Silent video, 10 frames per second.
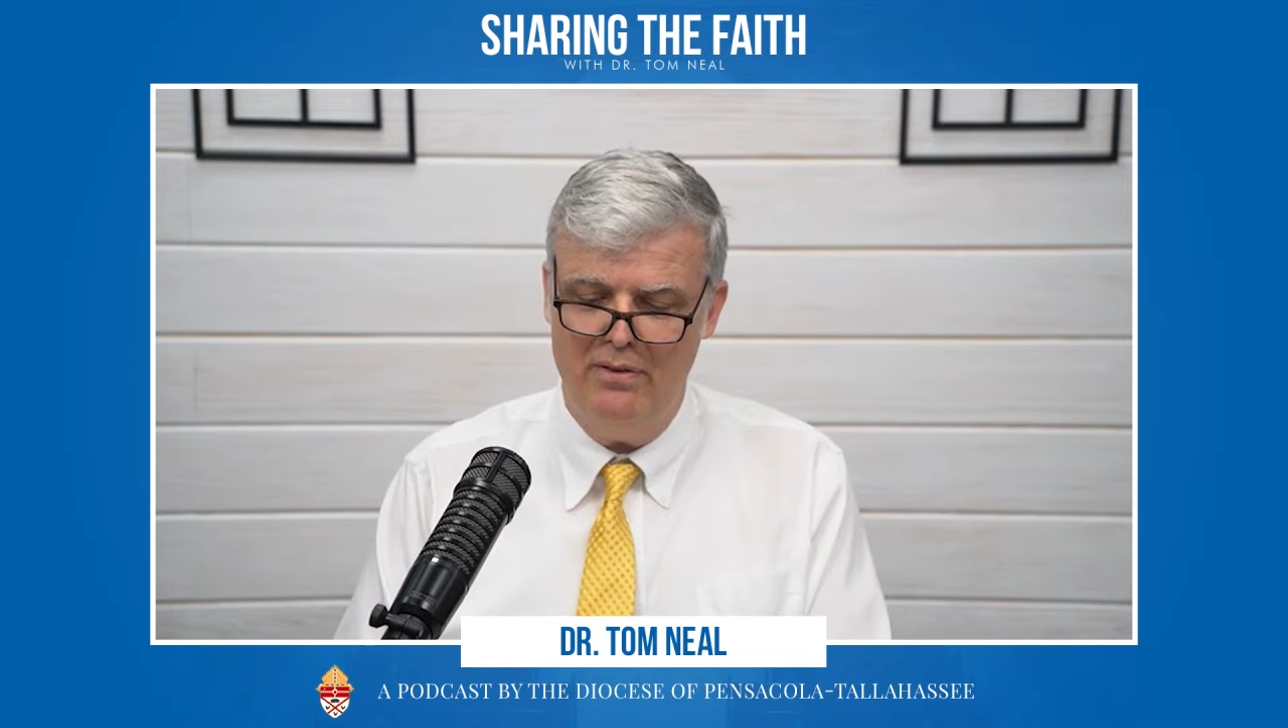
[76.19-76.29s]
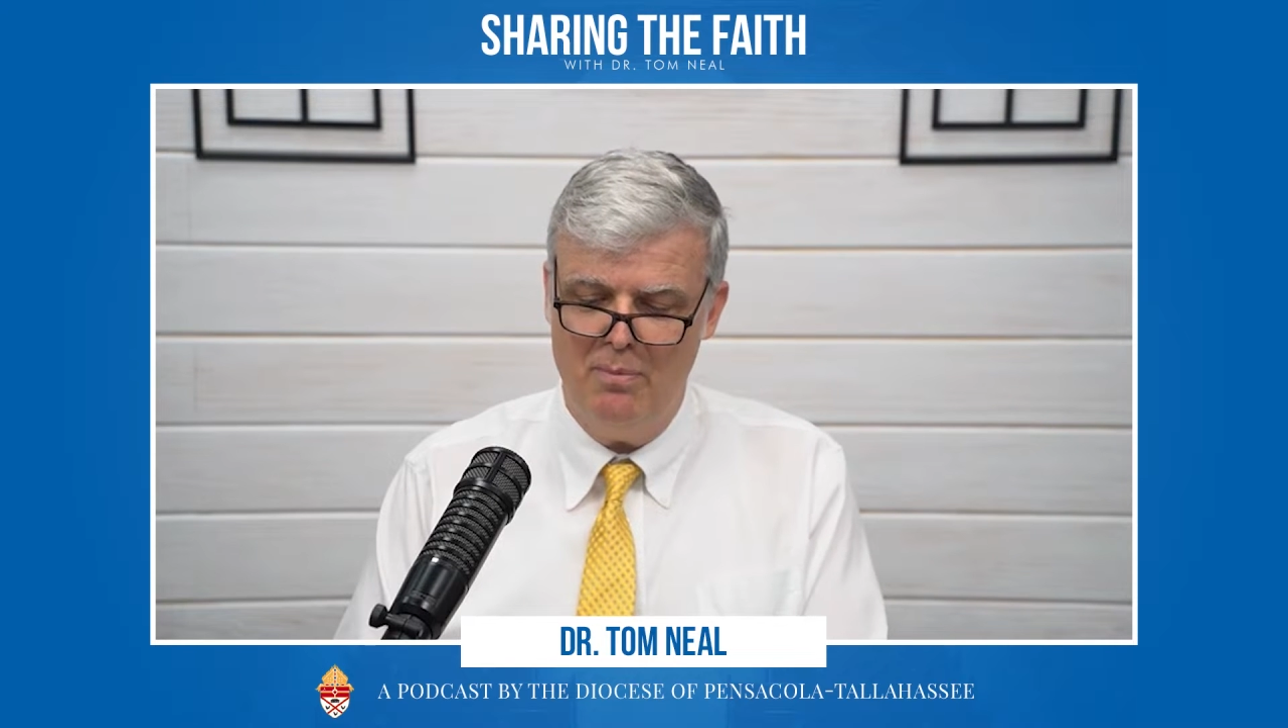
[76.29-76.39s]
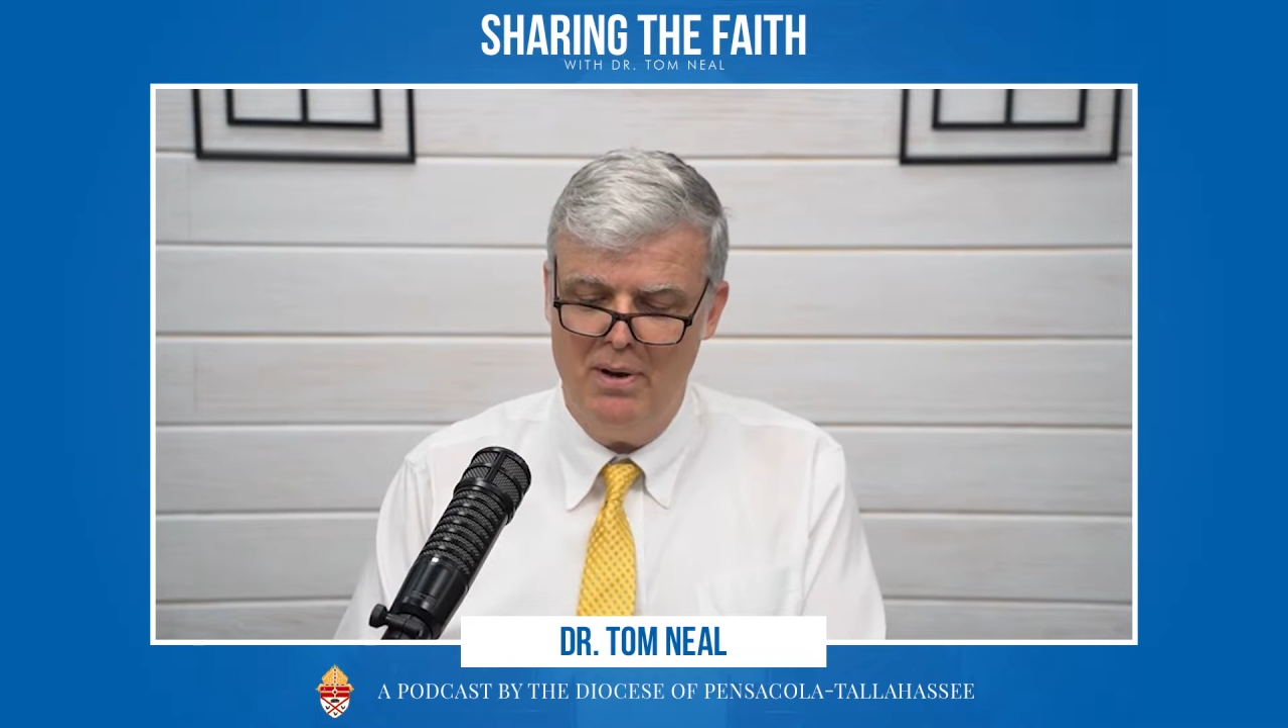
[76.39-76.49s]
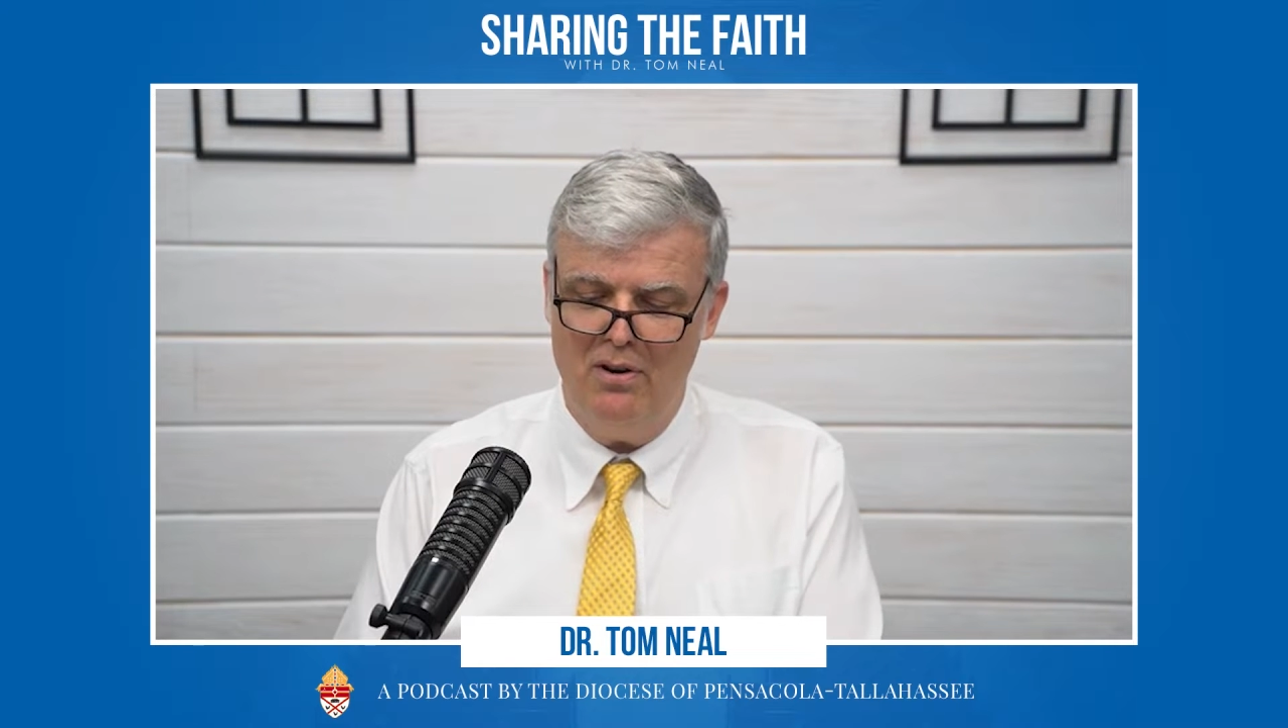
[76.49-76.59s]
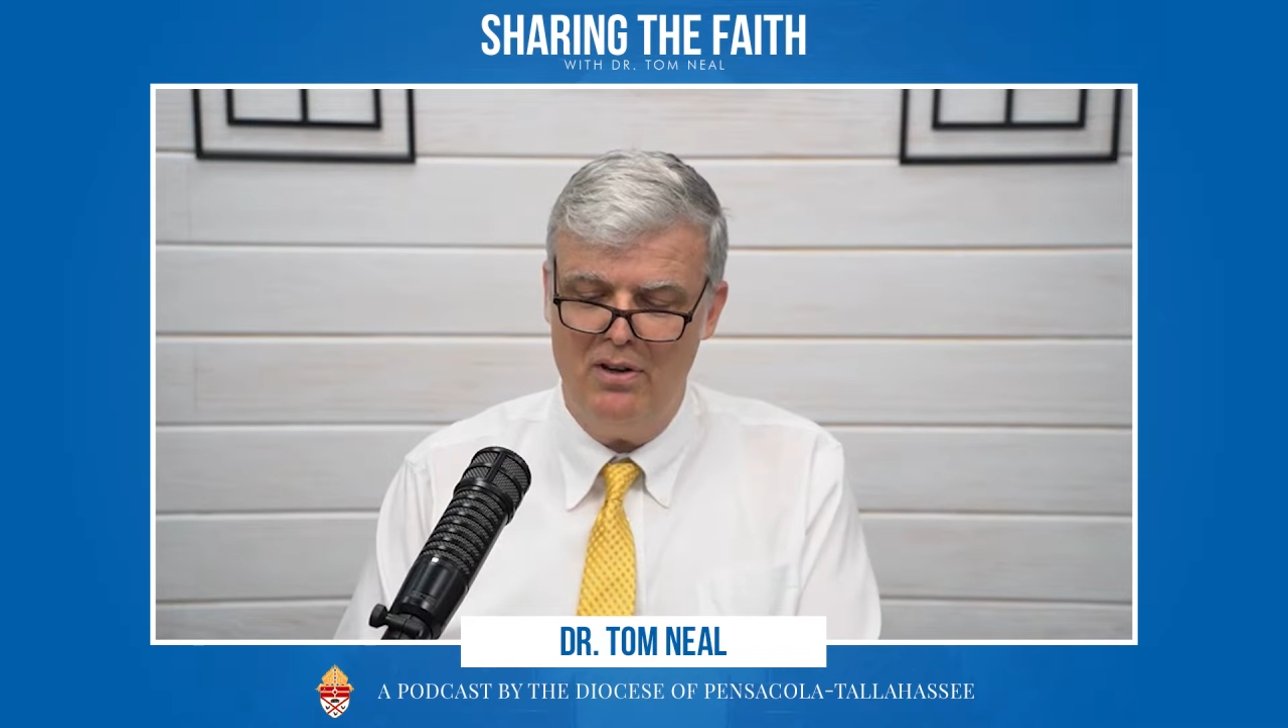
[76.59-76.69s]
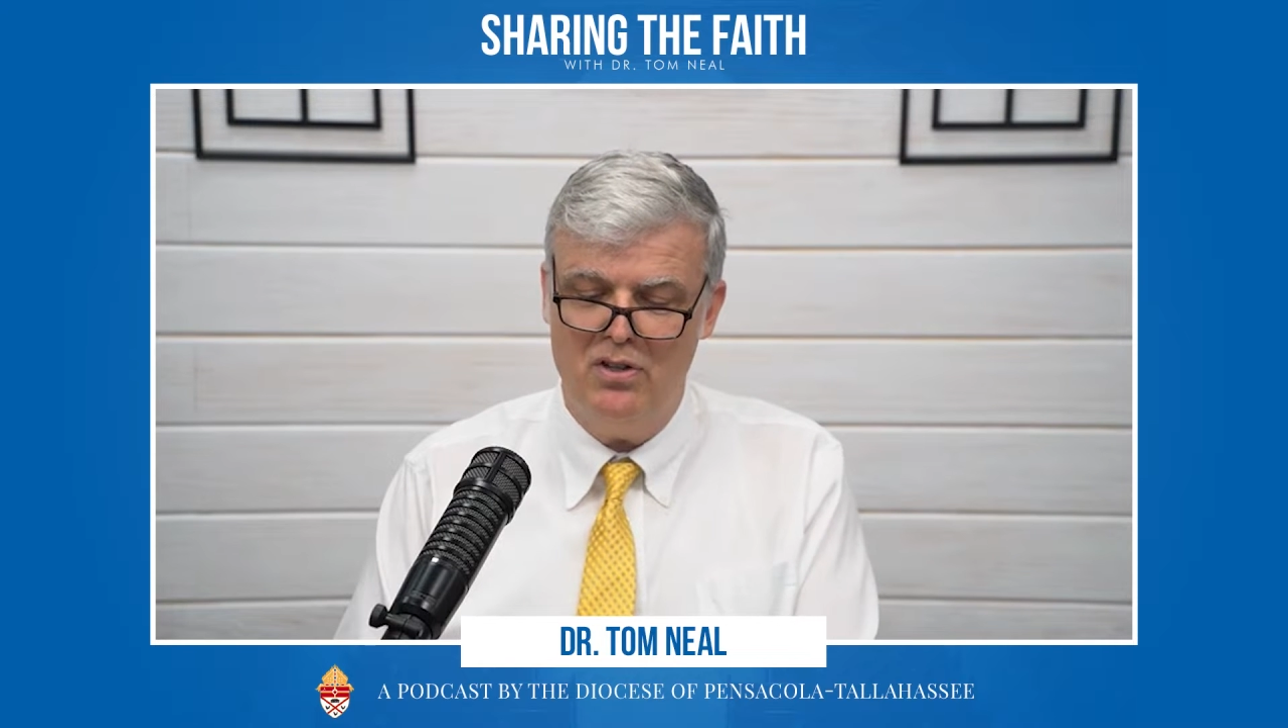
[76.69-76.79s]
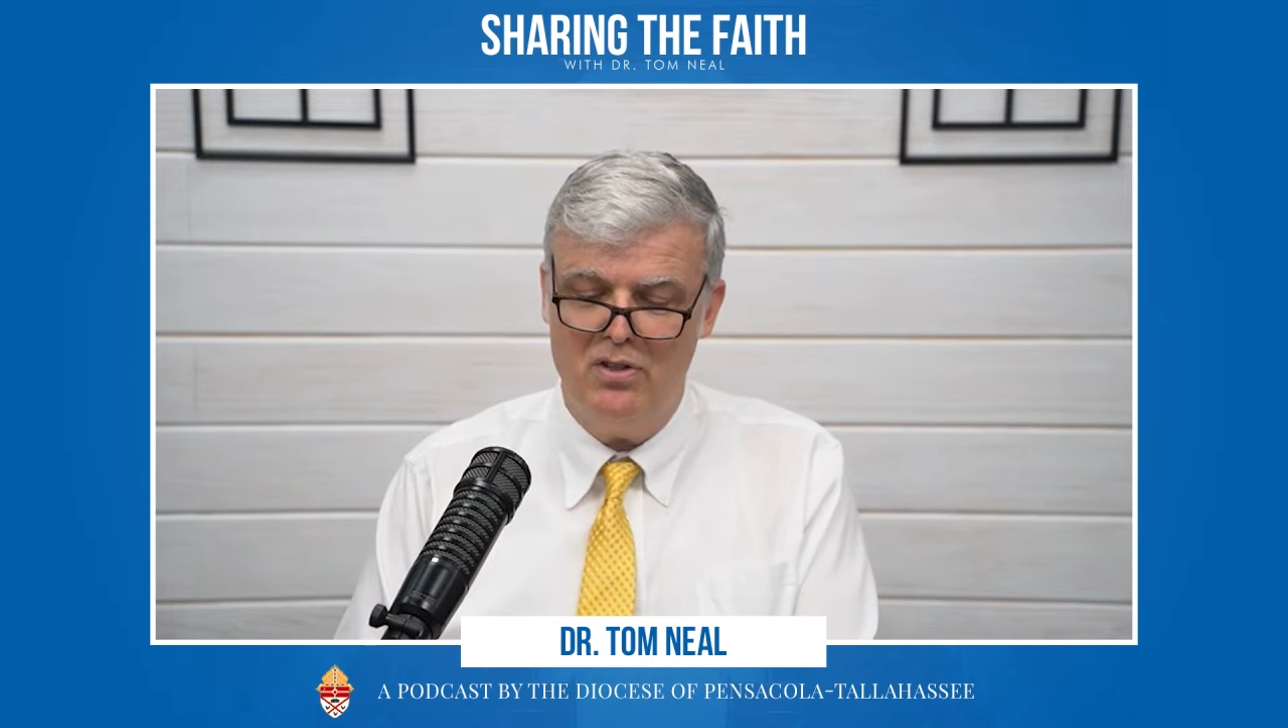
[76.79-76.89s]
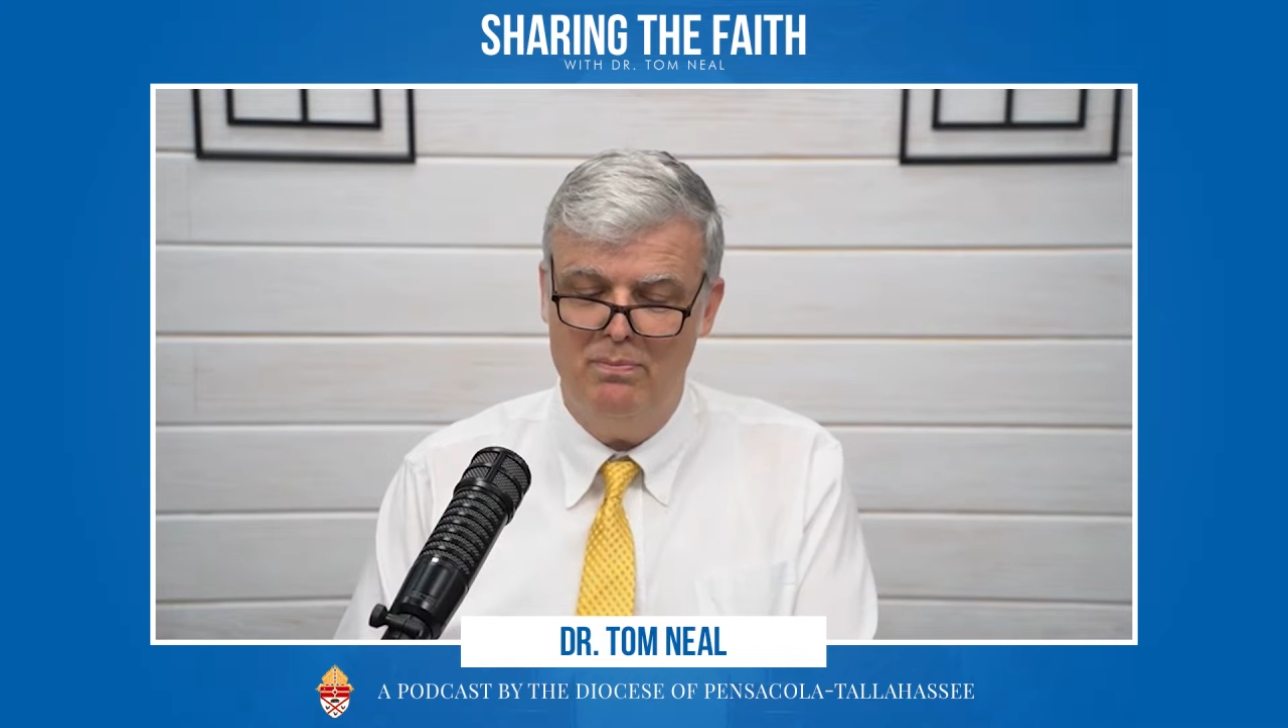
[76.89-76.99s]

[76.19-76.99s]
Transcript: America's